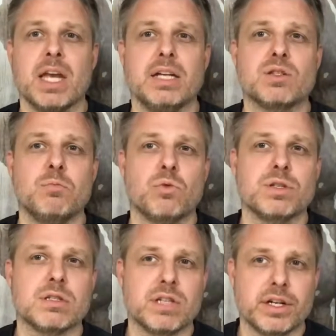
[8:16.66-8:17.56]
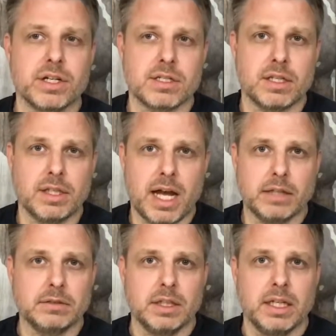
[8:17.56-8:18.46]
It's more serious than
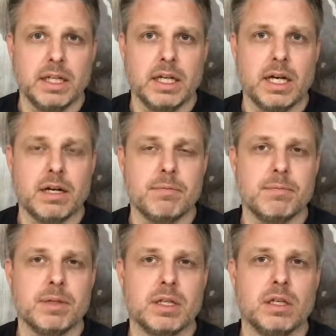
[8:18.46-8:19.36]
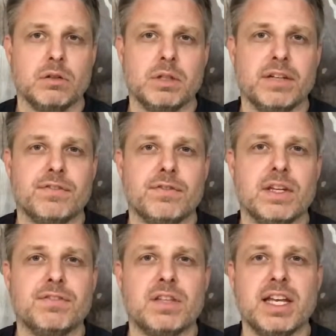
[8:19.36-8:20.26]
that.
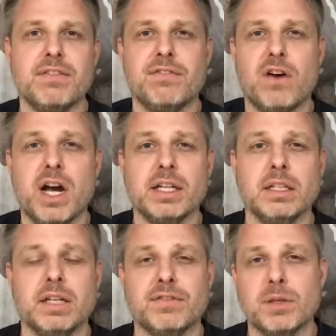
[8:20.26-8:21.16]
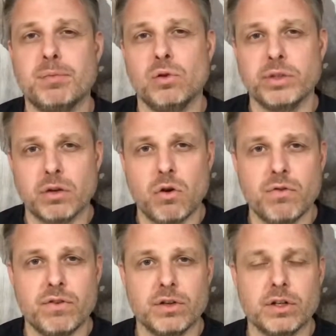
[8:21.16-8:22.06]
If they pull you
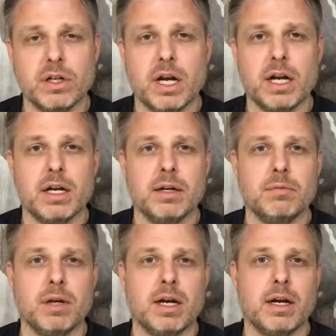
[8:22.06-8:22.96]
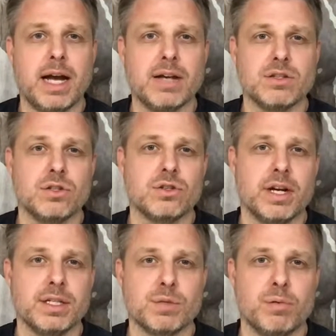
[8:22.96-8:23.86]
over as you're
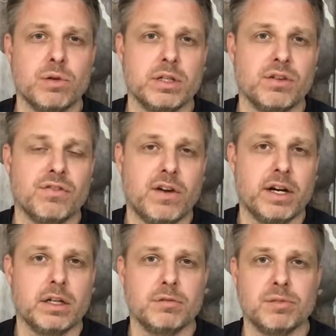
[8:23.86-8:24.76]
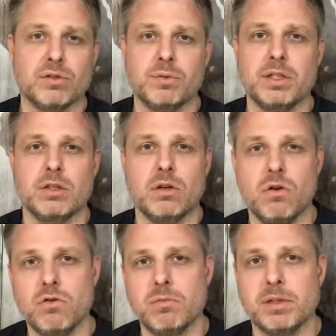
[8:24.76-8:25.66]
transporting your firearm between your
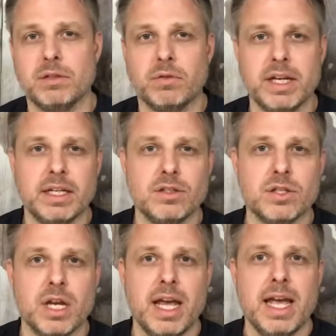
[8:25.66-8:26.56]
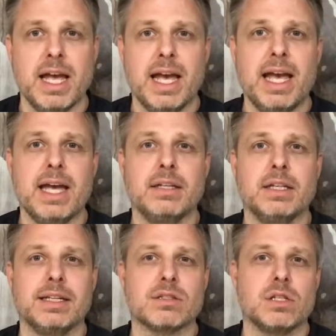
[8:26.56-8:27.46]
home and the range, and
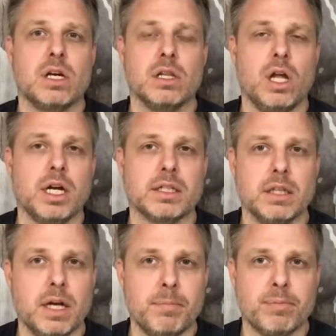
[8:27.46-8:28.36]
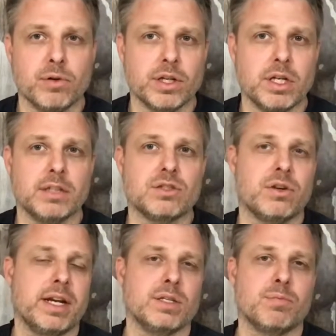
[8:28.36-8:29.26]
it's not locked up or you're not
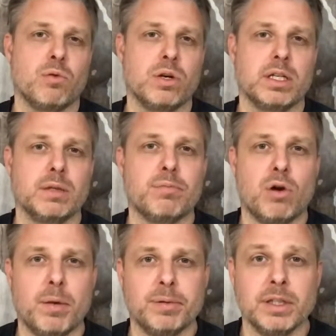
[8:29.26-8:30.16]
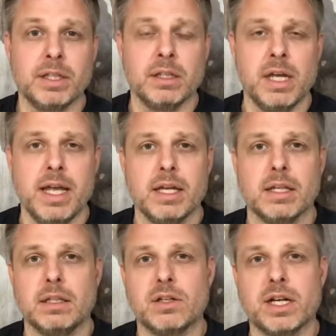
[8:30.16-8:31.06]
transporting it properly,
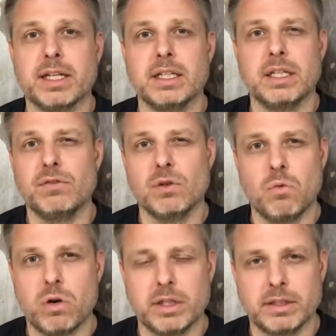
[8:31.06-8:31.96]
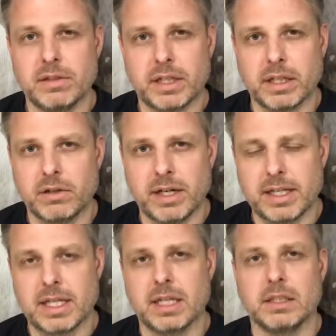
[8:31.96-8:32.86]
they're not going to give you a warning ticket or
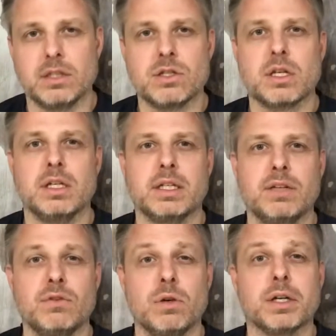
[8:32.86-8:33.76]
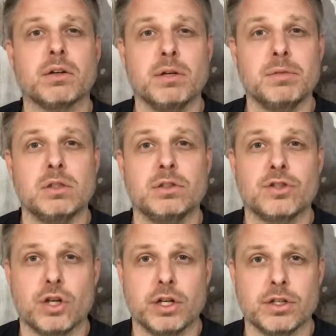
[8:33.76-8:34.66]
anything. They're just going to give you a criminal
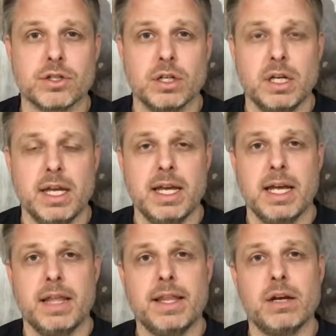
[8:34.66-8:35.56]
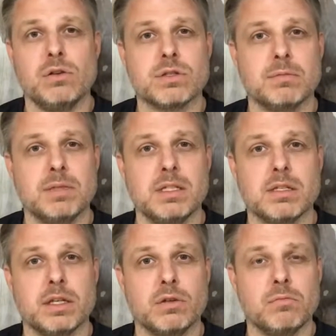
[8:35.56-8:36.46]
charge. And that also means
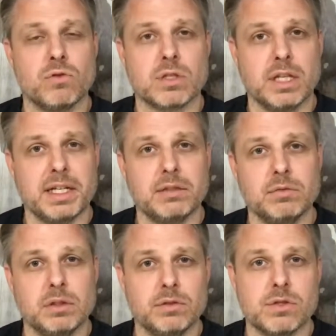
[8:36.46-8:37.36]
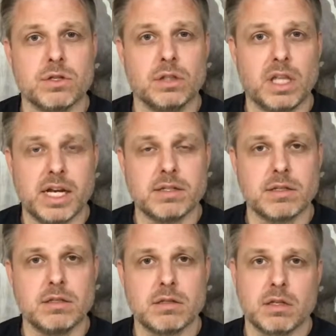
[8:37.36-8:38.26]
that you most likely will lose your
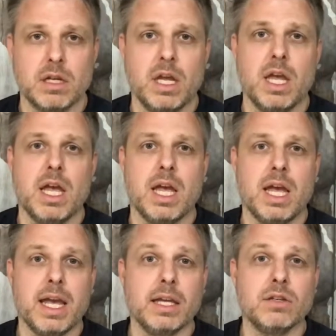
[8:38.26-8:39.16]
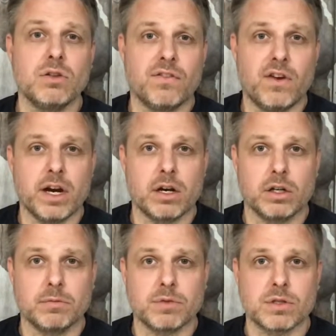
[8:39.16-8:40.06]
license and your
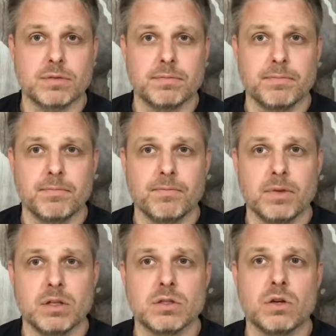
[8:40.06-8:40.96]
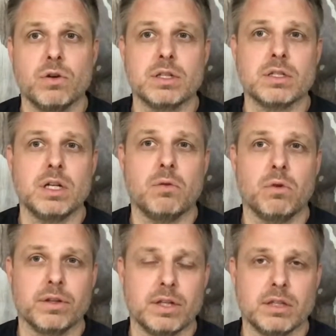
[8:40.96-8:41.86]
firearms. So it's not
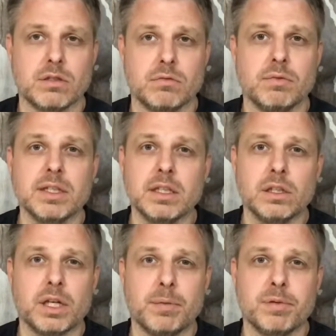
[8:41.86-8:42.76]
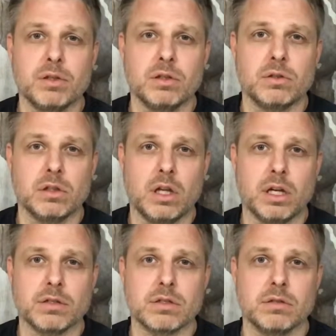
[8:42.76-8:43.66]
worth it. So really look up your local
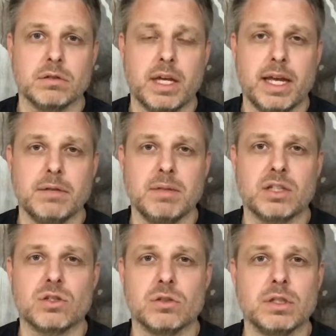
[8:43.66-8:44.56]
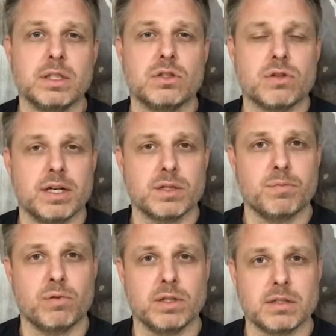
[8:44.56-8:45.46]
laws and make sure that you
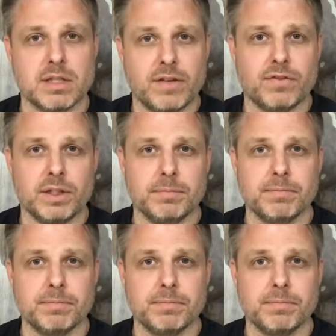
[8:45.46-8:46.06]
transport it safely.